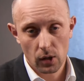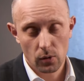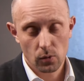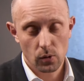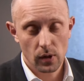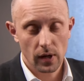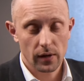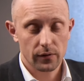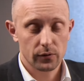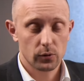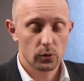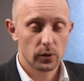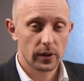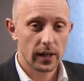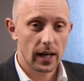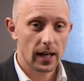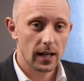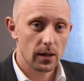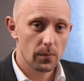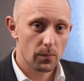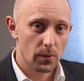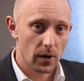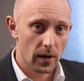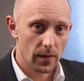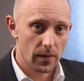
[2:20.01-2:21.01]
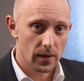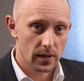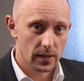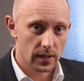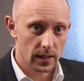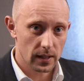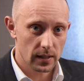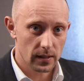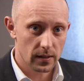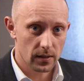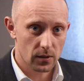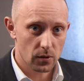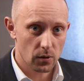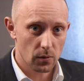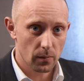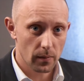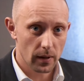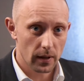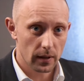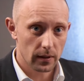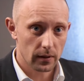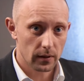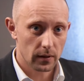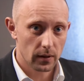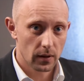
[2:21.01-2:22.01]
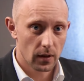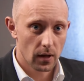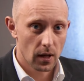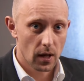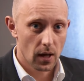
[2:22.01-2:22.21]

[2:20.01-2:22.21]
you have to calibrate this instrument.